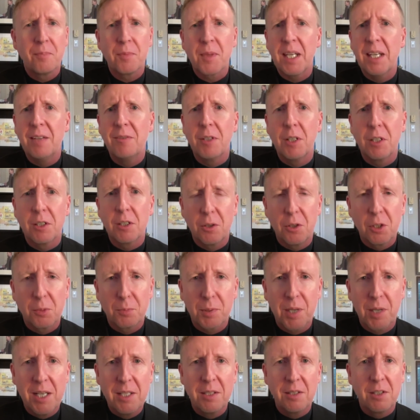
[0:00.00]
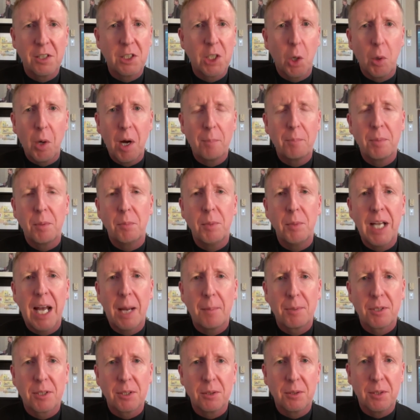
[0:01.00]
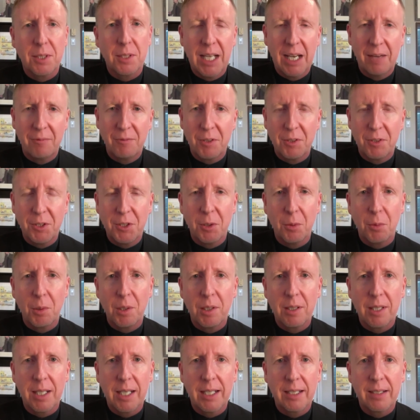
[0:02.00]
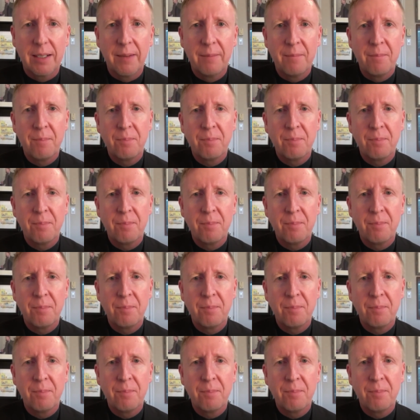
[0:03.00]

even as those prices go up, and we absolutely have to deal with that.